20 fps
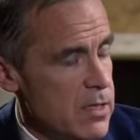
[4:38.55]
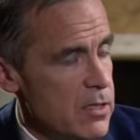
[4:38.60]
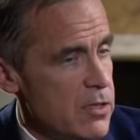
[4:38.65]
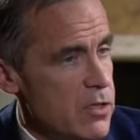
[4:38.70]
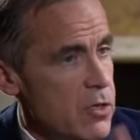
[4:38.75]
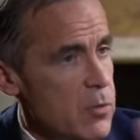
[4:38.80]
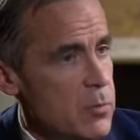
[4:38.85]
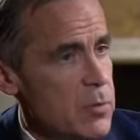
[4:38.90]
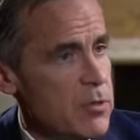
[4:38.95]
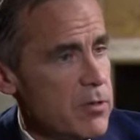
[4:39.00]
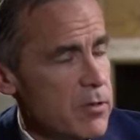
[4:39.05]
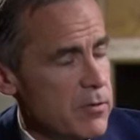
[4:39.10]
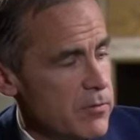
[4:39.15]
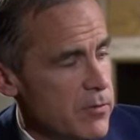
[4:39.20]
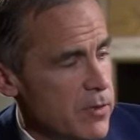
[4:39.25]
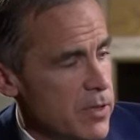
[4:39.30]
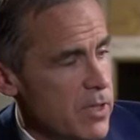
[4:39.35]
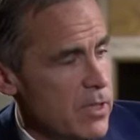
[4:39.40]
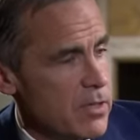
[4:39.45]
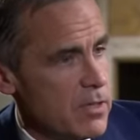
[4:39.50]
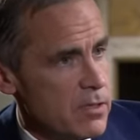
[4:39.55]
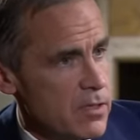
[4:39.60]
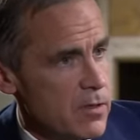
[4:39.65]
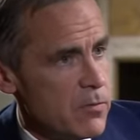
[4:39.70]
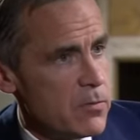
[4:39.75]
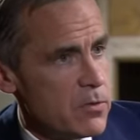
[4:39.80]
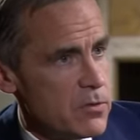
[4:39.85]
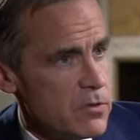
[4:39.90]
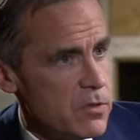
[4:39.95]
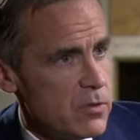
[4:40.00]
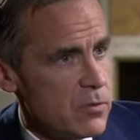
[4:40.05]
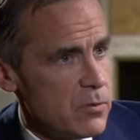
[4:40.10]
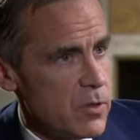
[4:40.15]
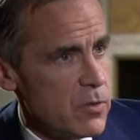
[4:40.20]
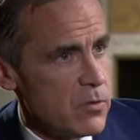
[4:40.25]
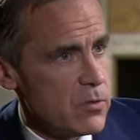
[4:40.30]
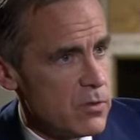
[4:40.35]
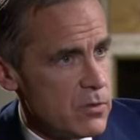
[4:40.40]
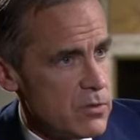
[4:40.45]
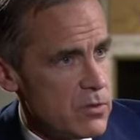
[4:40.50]
Cumulatively, the difference in
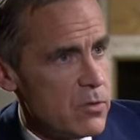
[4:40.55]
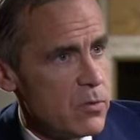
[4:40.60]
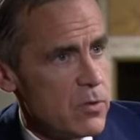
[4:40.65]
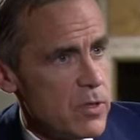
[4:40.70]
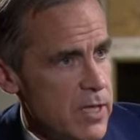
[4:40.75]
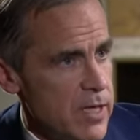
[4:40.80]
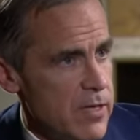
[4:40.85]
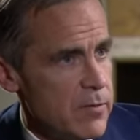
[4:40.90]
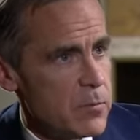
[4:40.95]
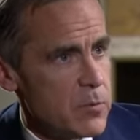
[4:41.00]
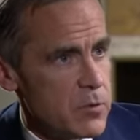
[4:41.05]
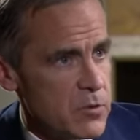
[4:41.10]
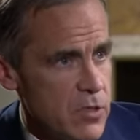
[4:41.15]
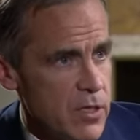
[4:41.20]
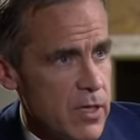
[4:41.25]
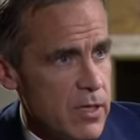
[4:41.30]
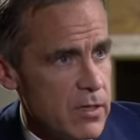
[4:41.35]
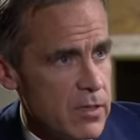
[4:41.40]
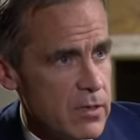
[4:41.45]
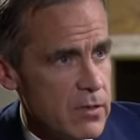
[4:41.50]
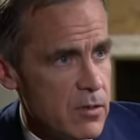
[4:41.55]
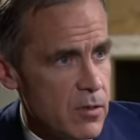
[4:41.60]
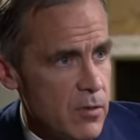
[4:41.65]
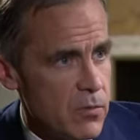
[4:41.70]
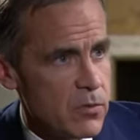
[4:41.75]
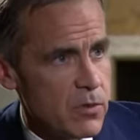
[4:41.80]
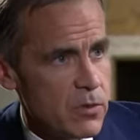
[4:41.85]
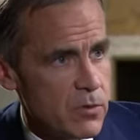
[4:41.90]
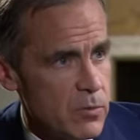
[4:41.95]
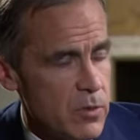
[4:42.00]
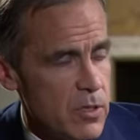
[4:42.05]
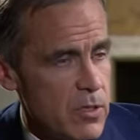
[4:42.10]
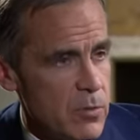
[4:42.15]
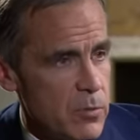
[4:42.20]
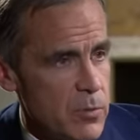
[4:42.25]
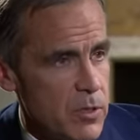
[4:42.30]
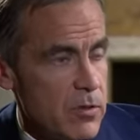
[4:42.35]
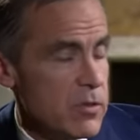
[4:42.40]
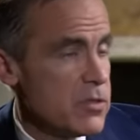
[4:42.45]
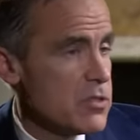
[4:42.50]
growth is 2.5% over the 3-year
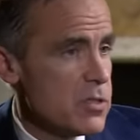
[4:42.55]
period.